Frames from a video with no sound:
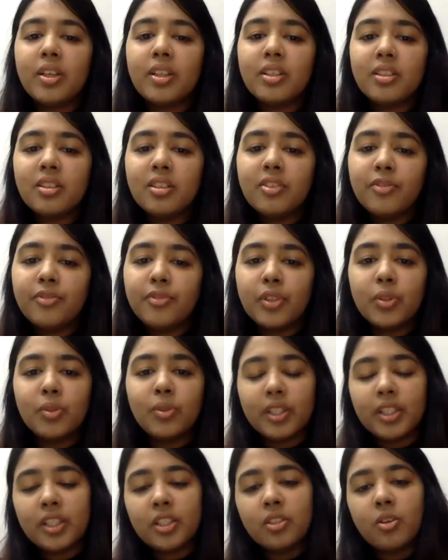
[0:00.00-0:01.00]
are the few
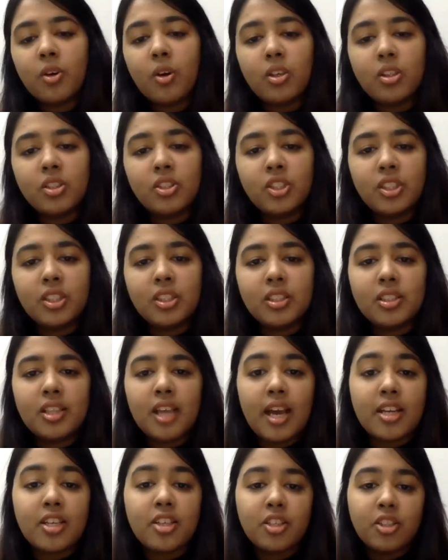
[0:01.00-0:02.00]
technologies
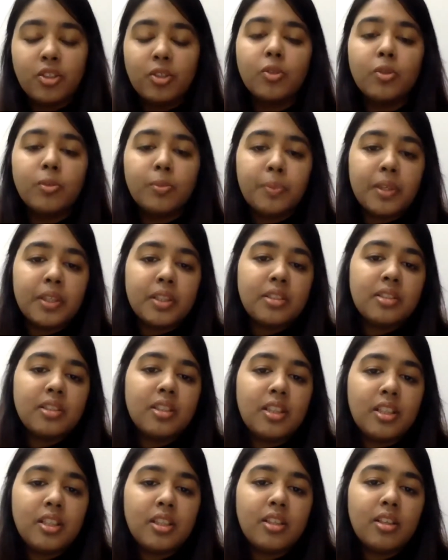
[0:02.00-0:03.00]
that you
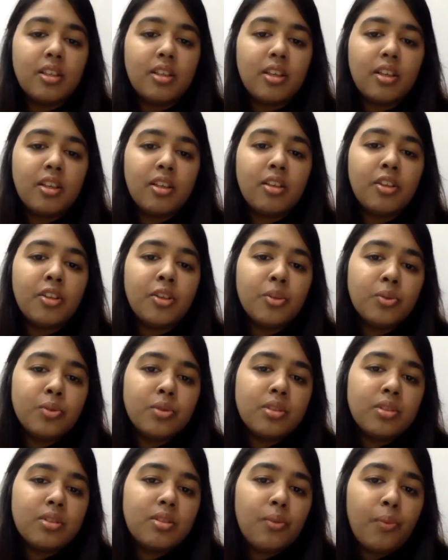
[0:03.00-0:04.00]
personally
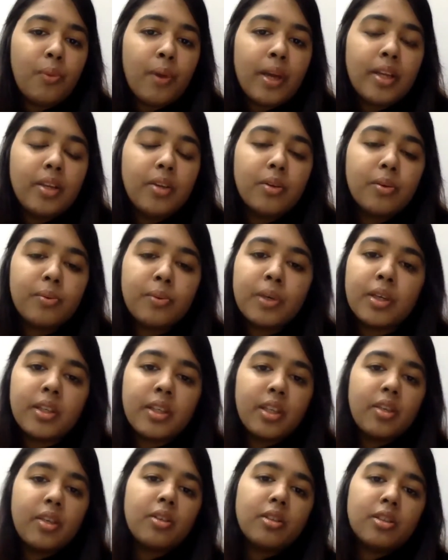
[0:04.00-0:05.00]
use while you're
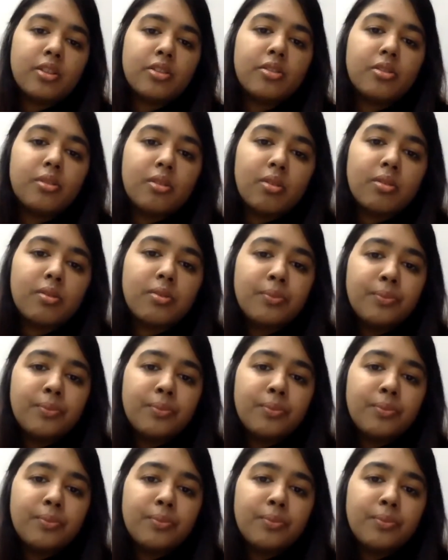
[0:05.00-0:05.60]
working on this role?